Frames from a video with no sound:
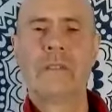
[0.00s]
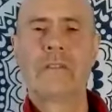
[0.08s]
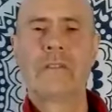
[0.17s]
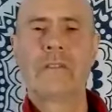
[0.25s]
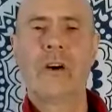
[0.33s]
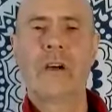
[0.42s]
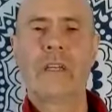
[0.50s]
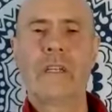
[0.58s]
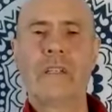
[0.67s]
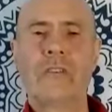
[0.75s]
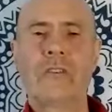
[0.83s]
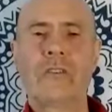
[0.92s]
It's our
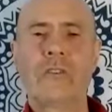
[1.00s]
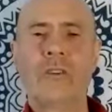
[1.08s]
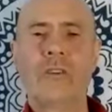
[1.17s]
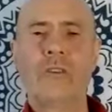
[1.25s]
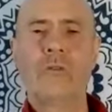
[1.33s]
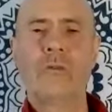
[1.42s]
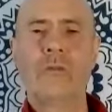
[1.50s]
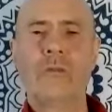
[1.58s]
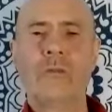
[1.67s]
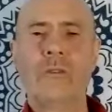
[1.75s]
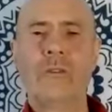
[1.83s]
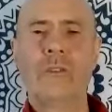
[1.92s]

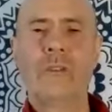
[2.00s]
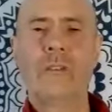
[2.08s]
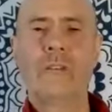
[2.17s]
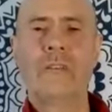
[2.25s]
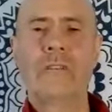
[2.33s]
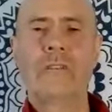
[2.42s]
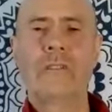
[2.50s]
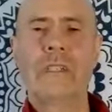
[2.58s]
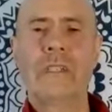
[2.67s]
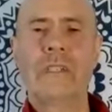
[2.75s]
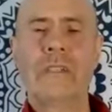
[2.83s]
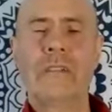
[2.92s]
internal
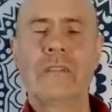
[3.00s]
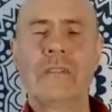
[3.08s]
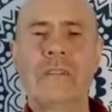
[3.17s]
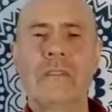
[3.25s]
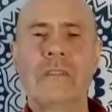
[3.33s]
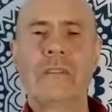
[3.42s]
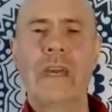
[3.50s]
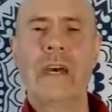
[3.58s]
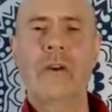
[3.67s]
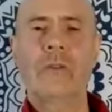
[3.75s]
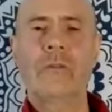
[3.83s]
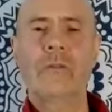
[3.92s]
sea. And the
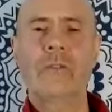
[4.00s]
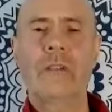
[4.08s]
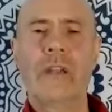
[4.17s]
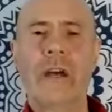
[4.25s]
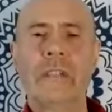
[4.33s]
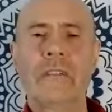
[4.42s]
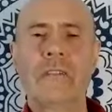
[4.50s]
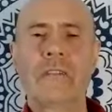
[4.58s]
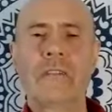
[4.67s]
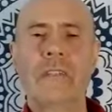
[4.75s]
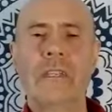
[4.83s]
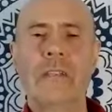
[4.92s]
cells are like
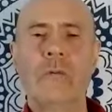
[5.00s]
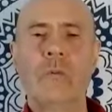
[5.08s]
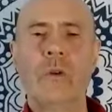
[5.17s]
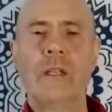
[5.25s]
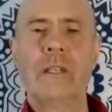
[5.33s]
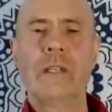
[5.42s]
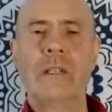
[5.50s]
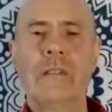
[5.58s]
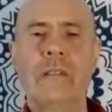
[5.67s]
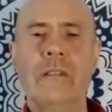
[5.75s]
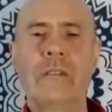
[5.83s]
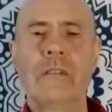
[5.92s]
seaweed
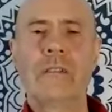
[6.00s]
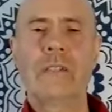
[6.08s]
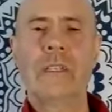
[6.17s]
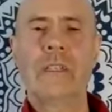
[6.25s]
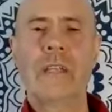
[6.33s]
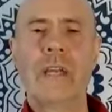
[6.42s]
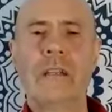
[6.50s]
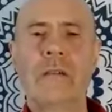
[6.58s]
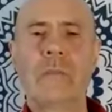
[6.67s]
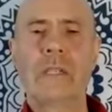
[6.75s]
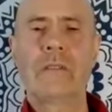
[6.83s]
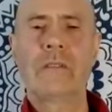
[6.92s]
and sea
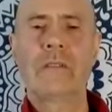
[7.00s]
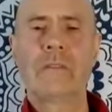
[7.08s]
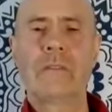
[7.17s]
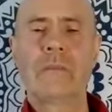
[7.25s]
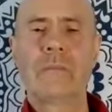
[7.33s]
anemones.